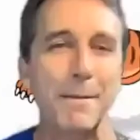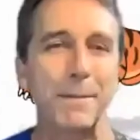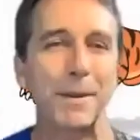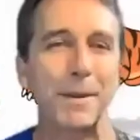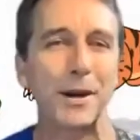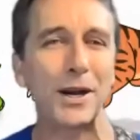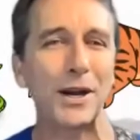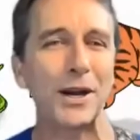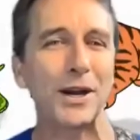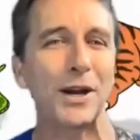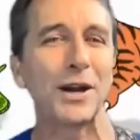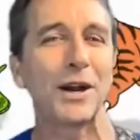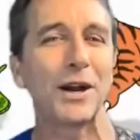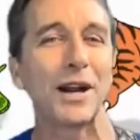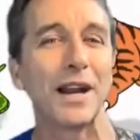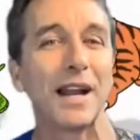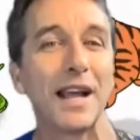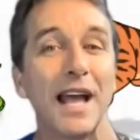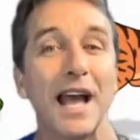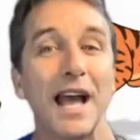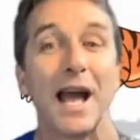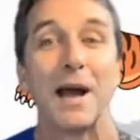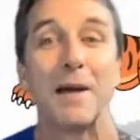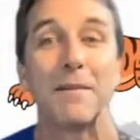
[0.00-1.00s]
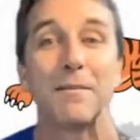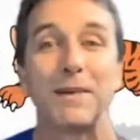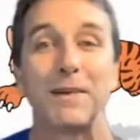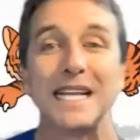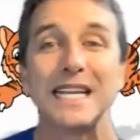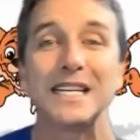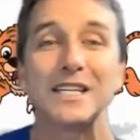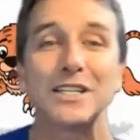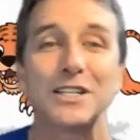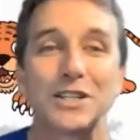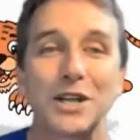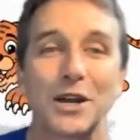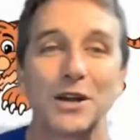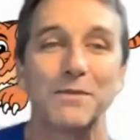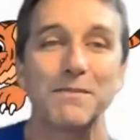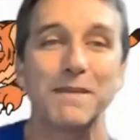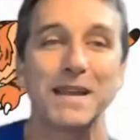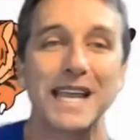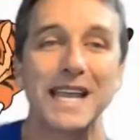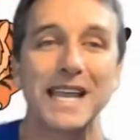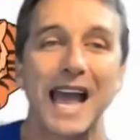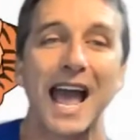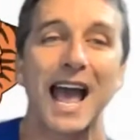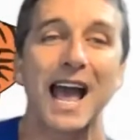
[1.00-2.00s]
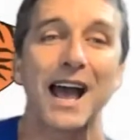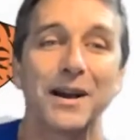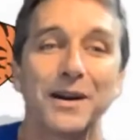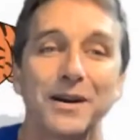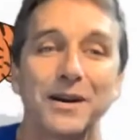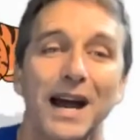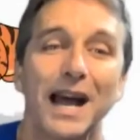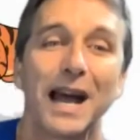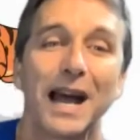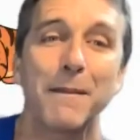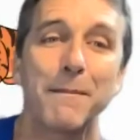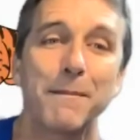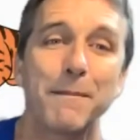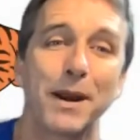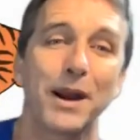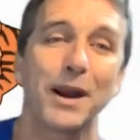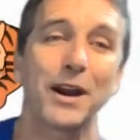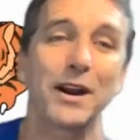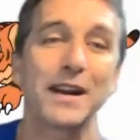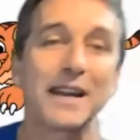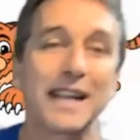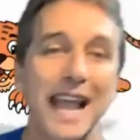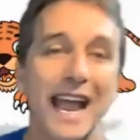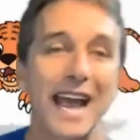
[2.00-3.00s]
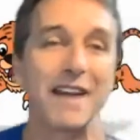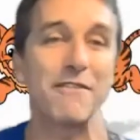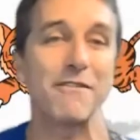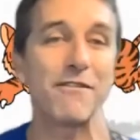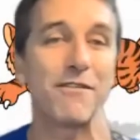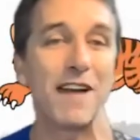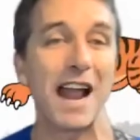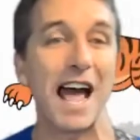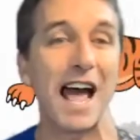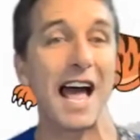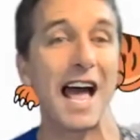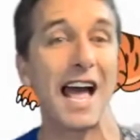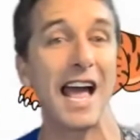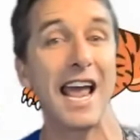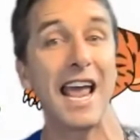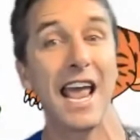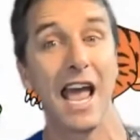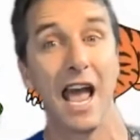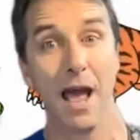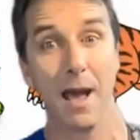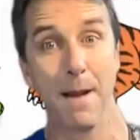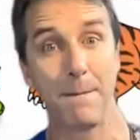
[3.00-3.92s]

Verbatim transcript: a bird. Yay! Please show me how a bird can fly.